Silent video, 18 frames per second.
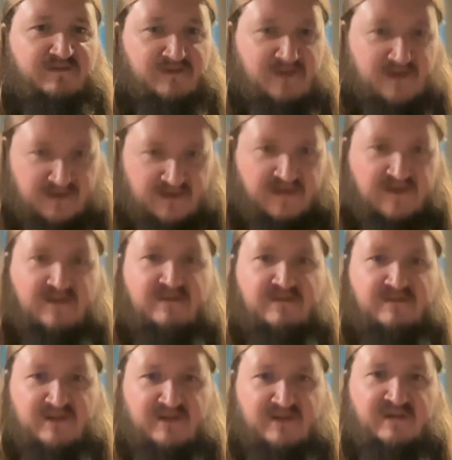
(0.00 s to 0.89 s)
they did
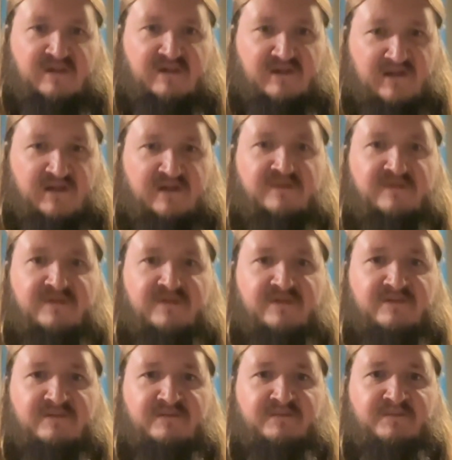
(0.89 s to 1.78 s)
they did leave
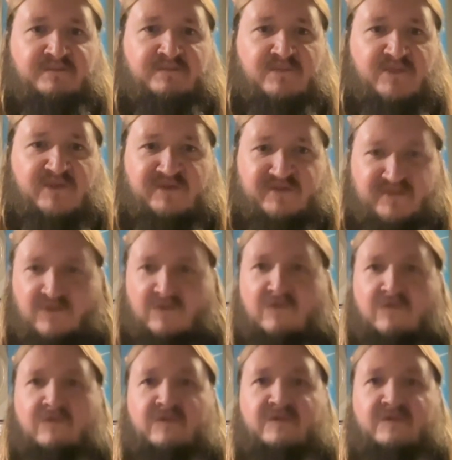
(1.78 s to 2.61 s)
before